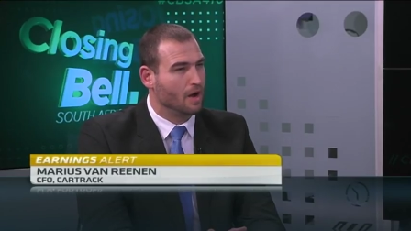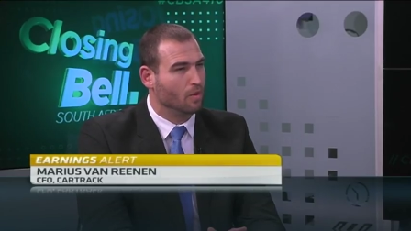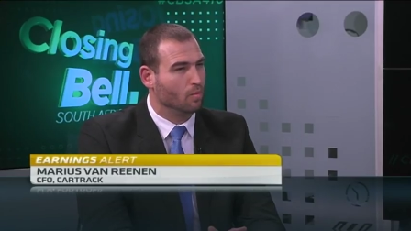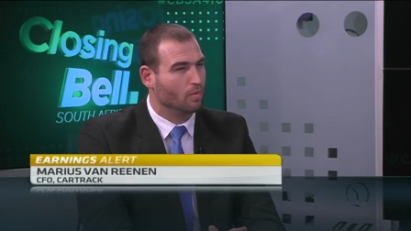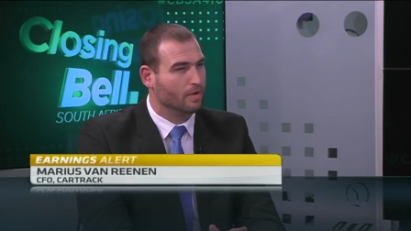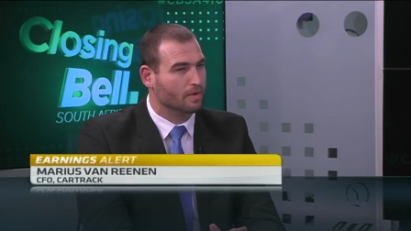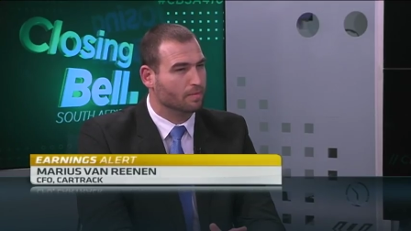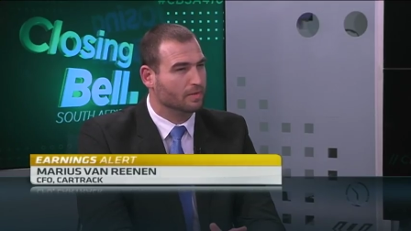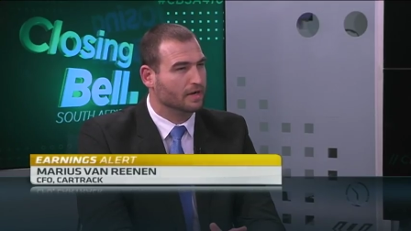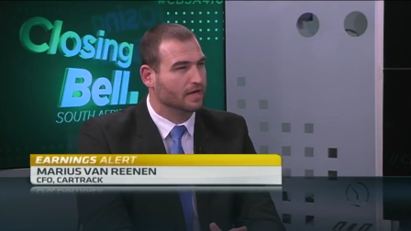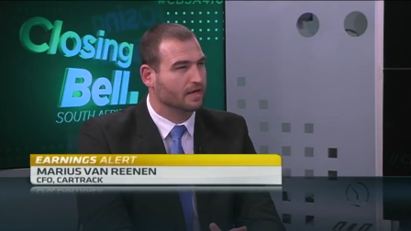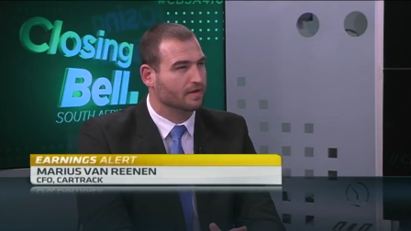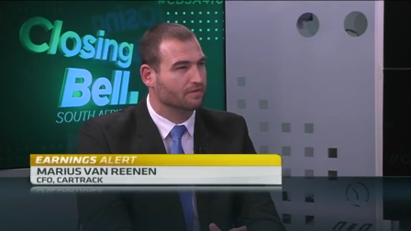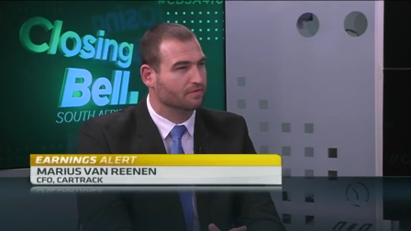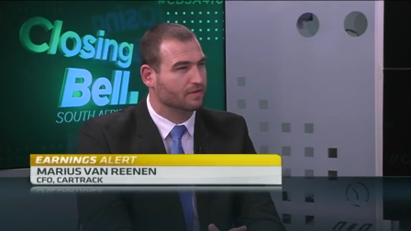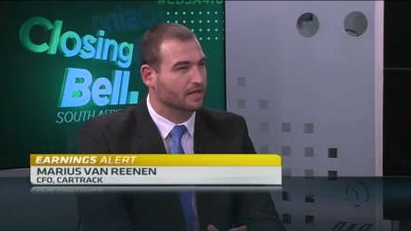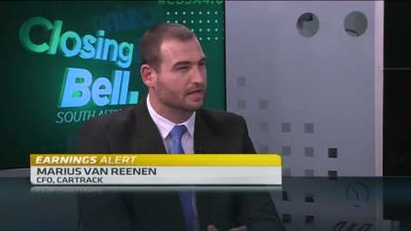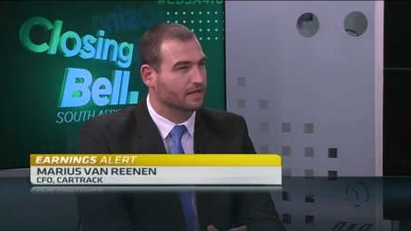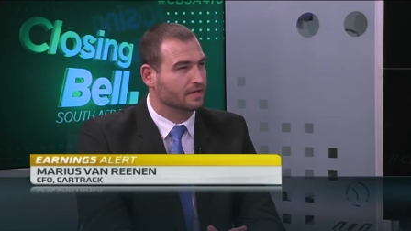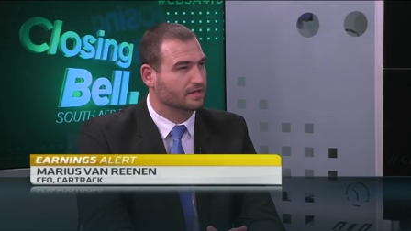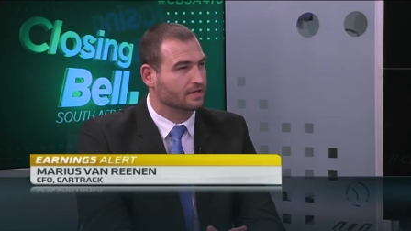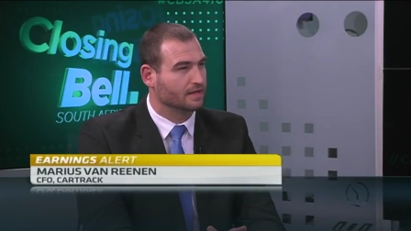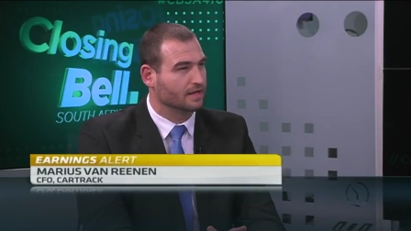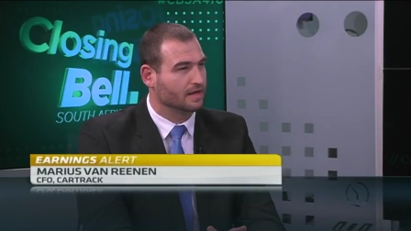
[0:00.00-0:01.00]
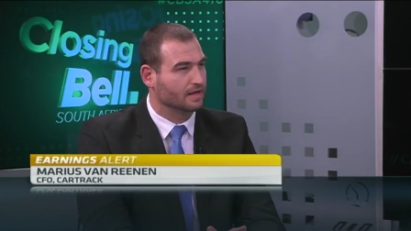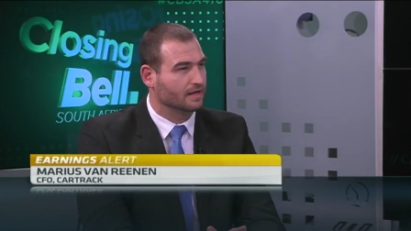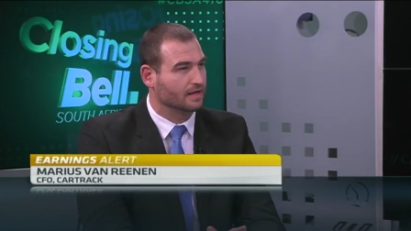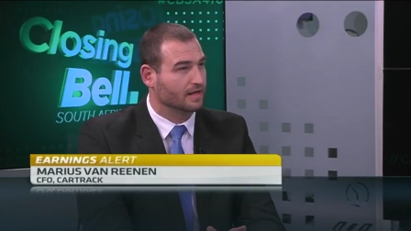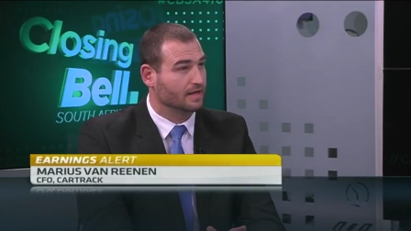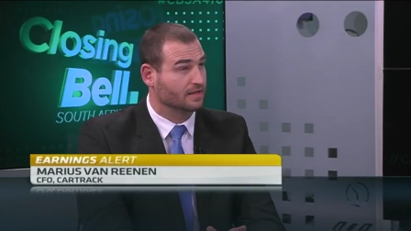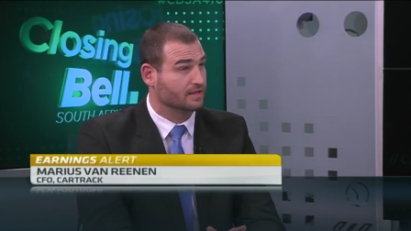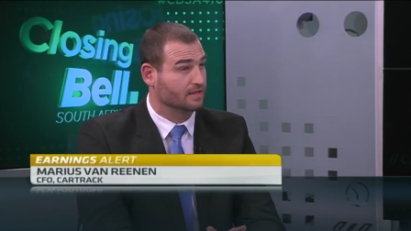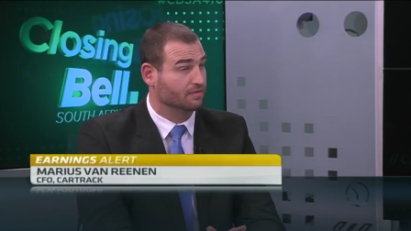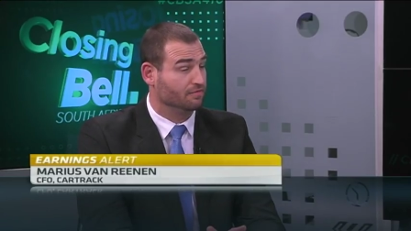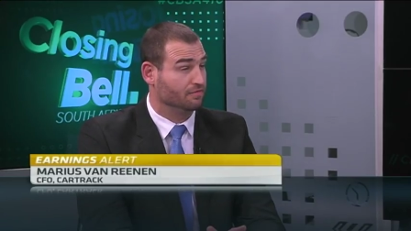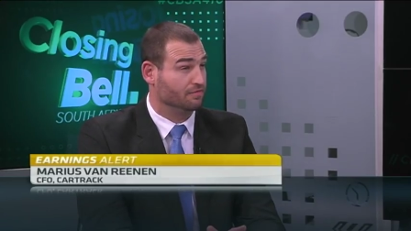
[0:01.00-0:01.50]
We believe that uh,
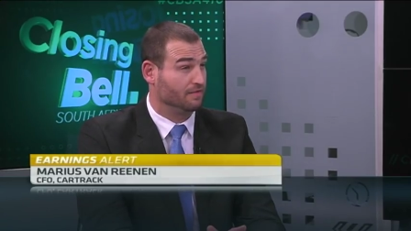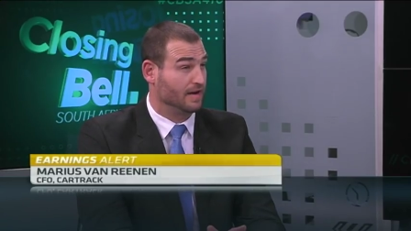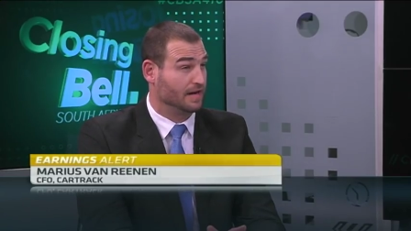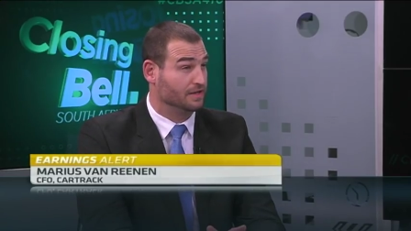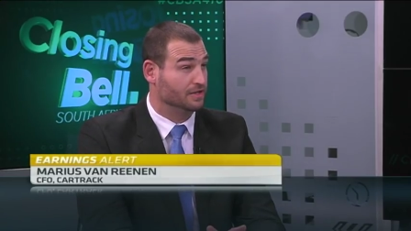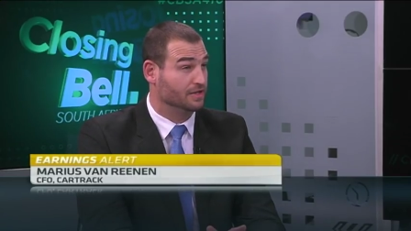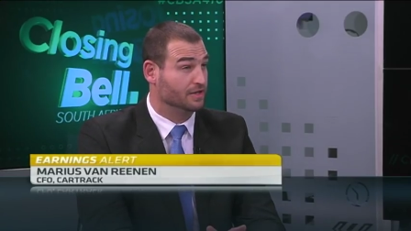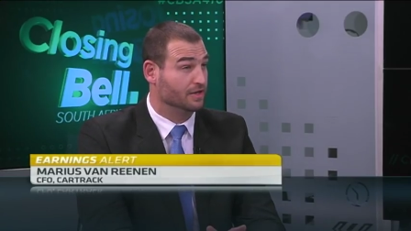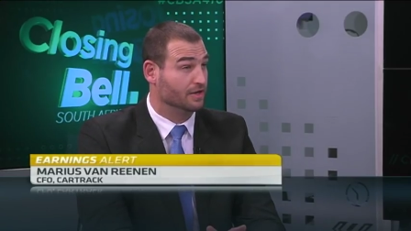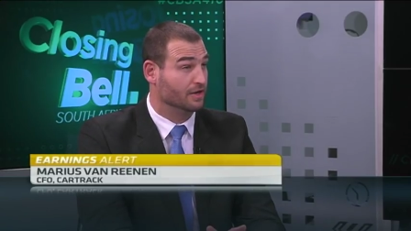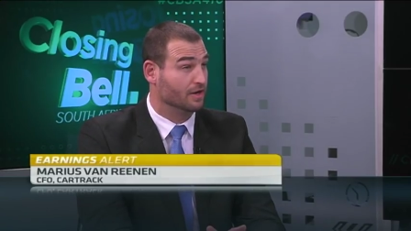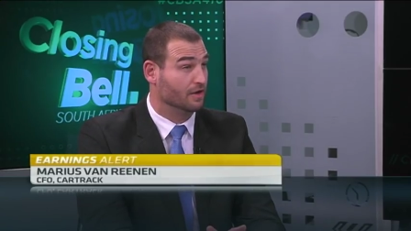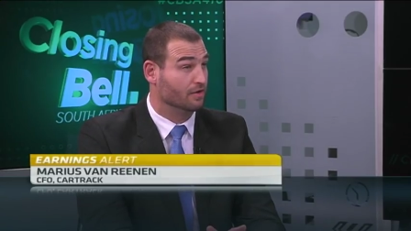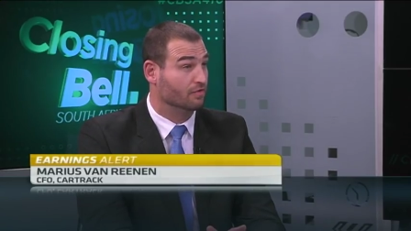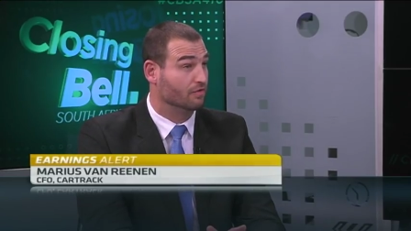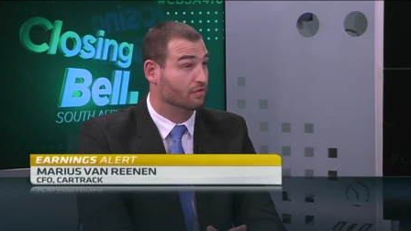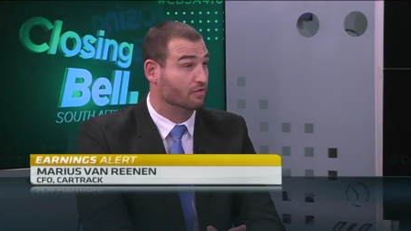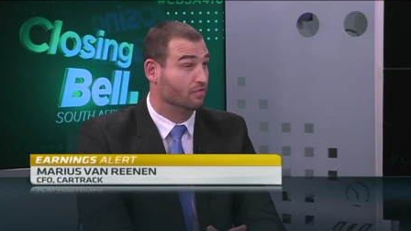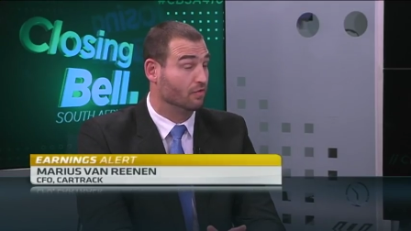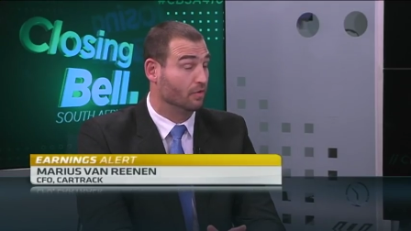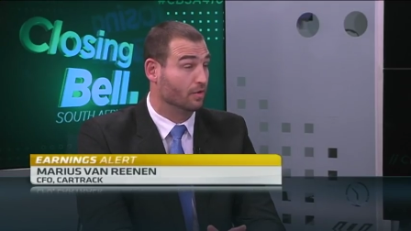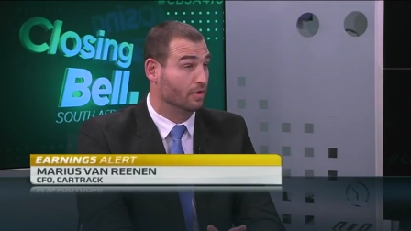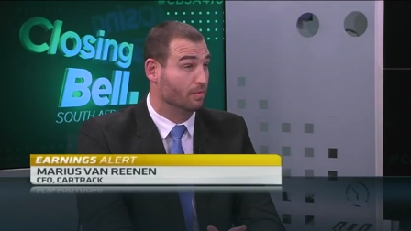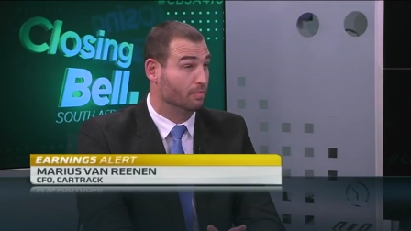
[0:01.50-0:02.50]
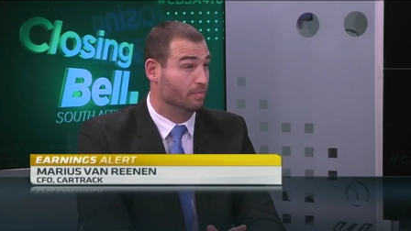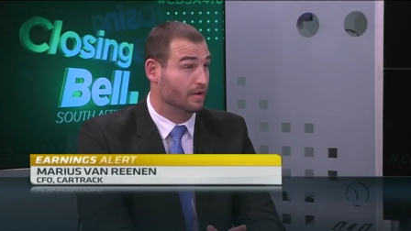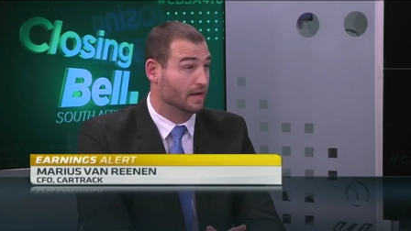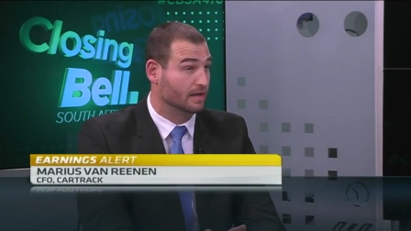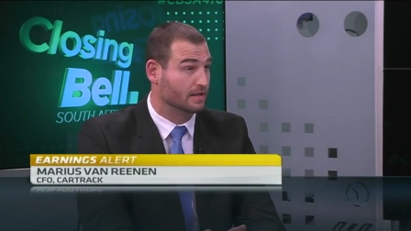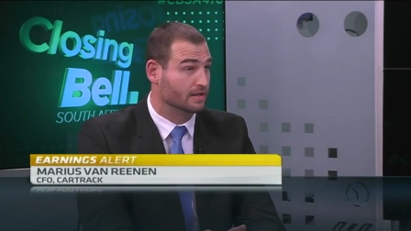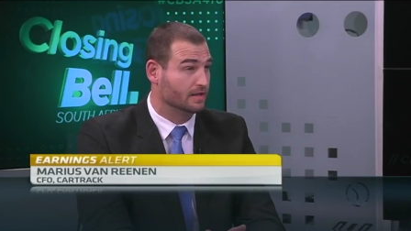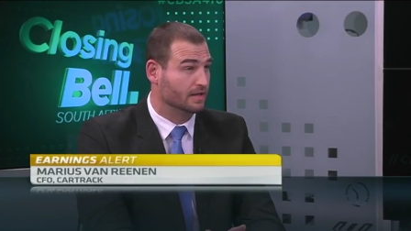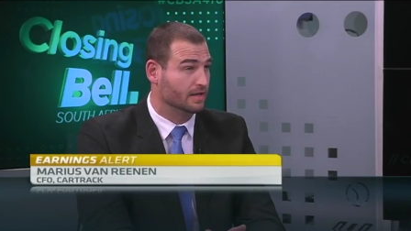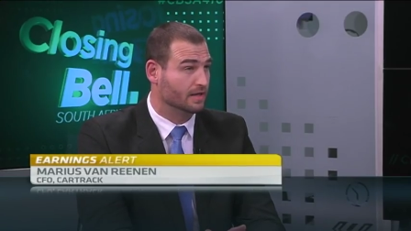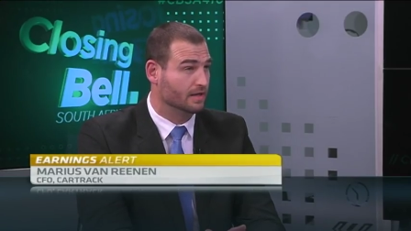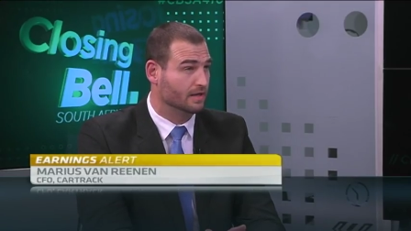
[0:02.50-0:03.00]
it's a function of
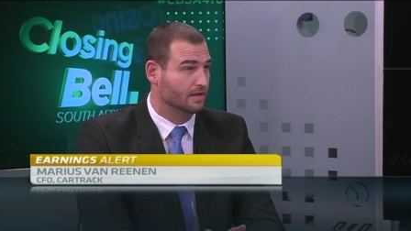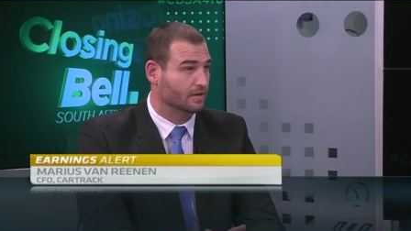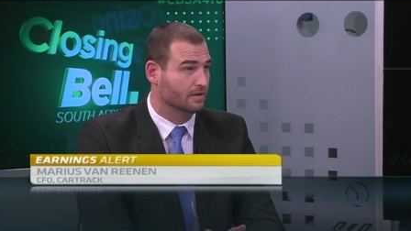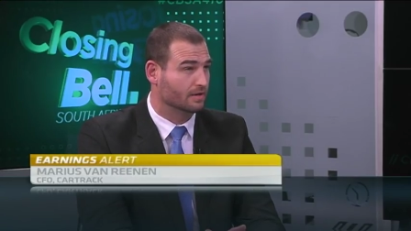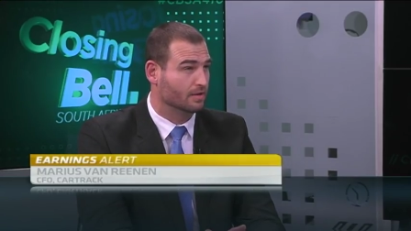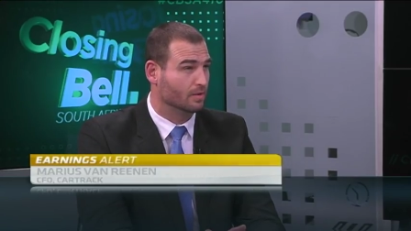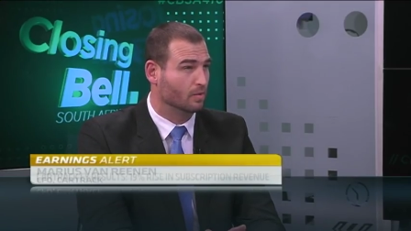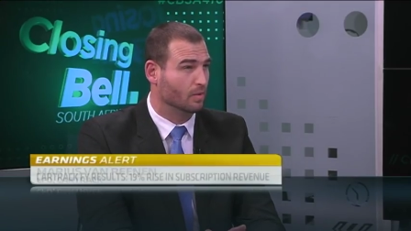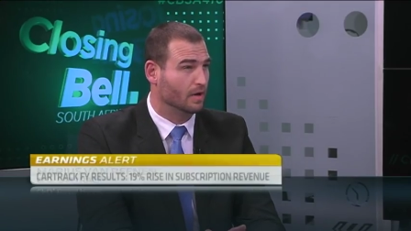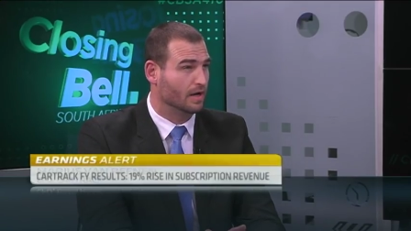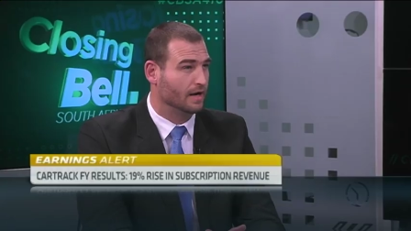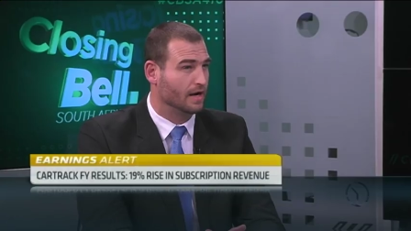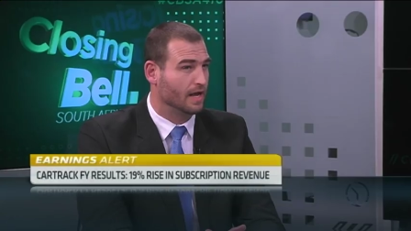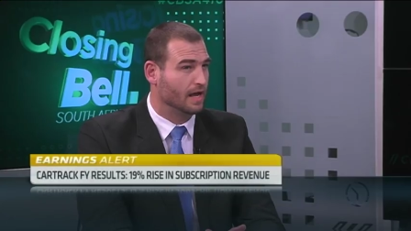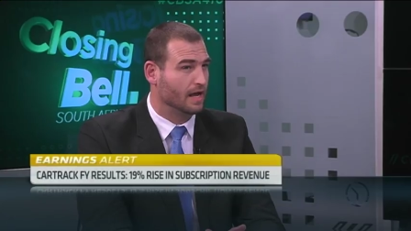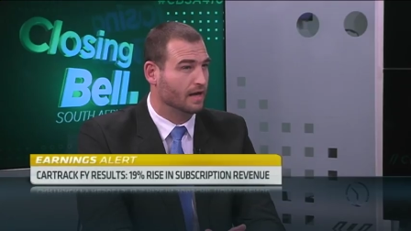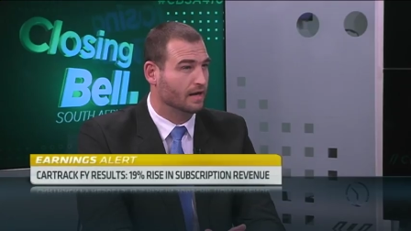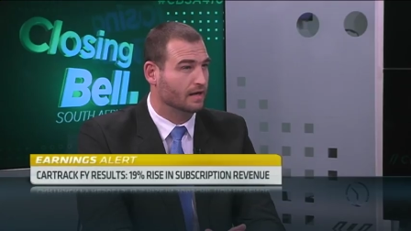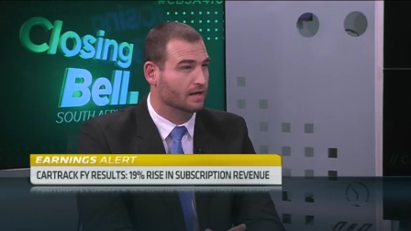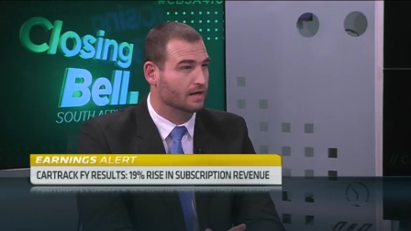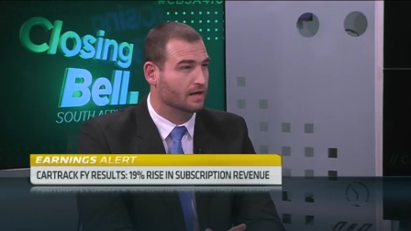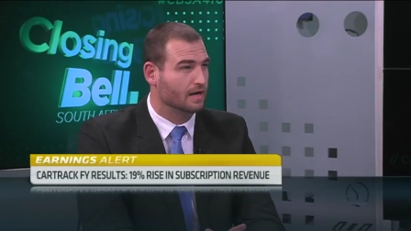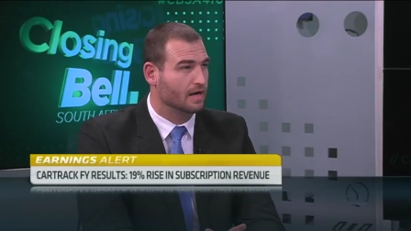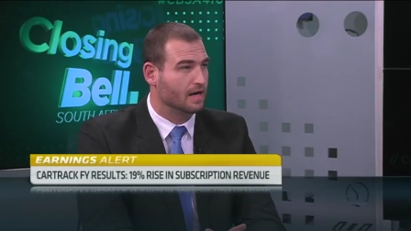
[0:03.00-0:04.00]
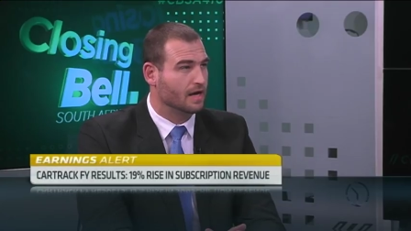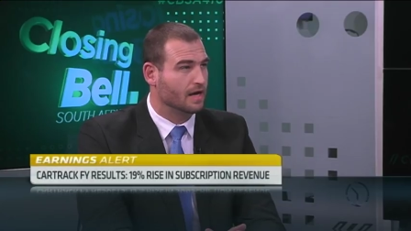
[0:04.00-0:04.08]
affordability on the one hand,